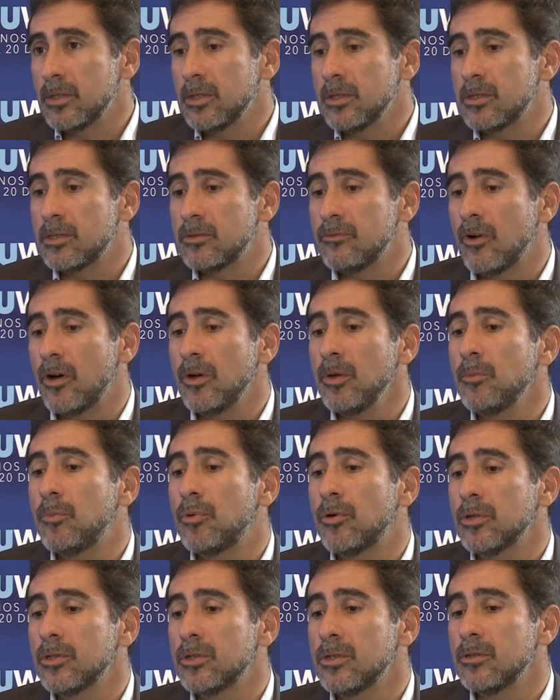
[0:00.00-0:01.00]
It's very
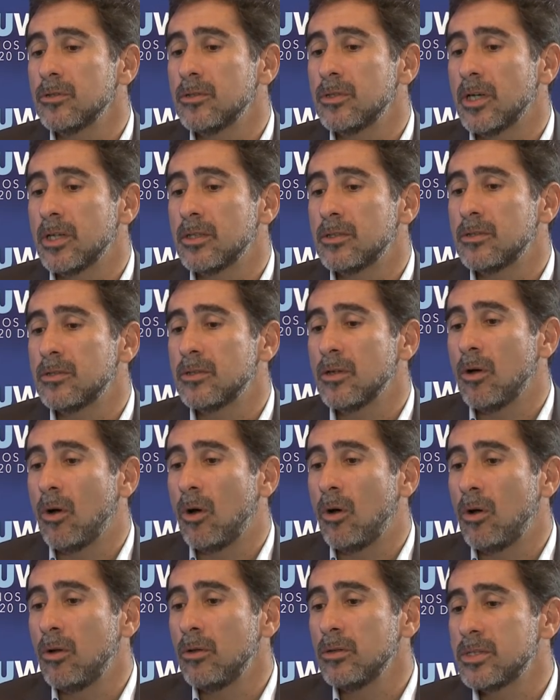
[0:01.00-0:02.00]
important that uh,
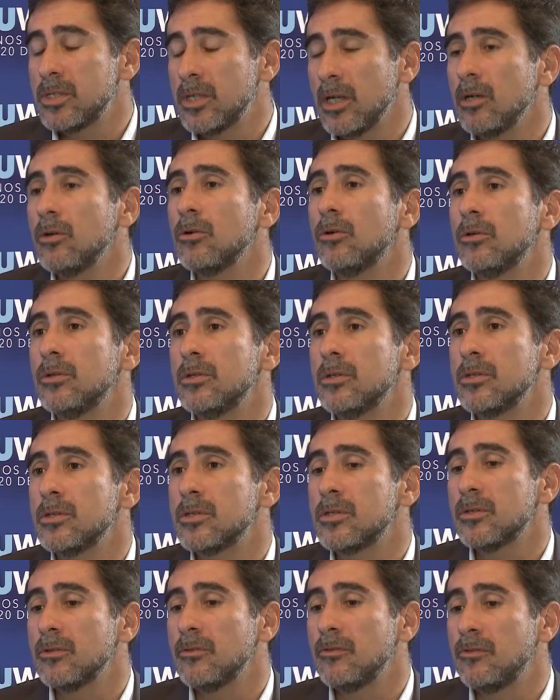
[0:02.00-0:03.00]
all
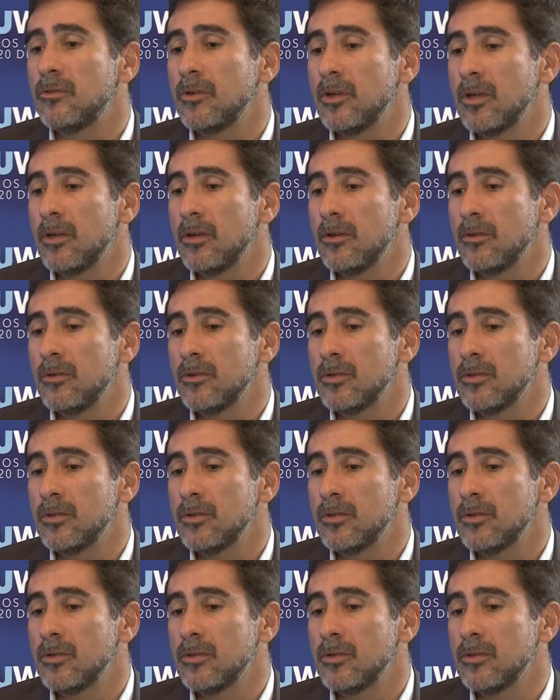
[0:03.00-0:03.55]
stakeholders uh,